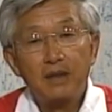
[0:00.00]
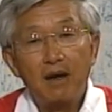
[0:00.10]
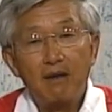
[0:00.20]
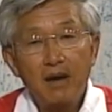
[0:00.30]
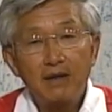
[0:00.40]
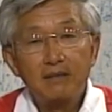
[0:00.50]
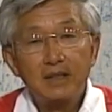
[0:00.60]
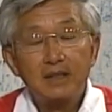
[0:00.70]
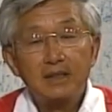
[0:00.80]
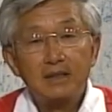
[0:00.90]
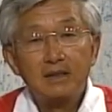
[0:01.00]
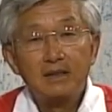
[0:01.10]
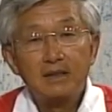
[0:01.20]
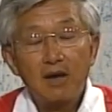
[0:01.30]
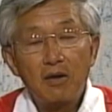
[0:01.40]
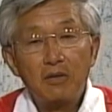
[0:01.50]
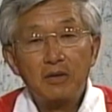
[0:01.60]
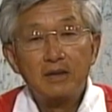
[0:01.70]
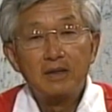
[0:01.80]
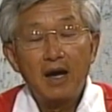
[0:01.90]
All right, so
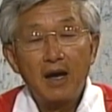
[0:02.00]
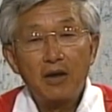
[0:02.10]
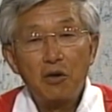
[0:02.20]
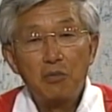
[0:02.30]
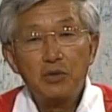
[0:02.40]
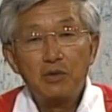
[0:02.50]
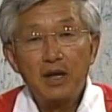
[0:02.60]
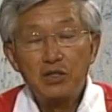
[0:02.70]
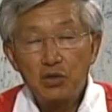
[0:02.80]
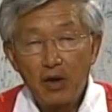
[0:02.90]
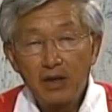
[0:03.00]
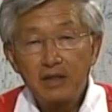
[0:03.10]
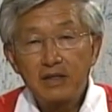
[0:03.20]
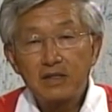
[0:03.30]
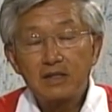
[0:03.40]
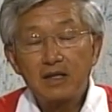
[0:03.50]
I hope you enjoyed this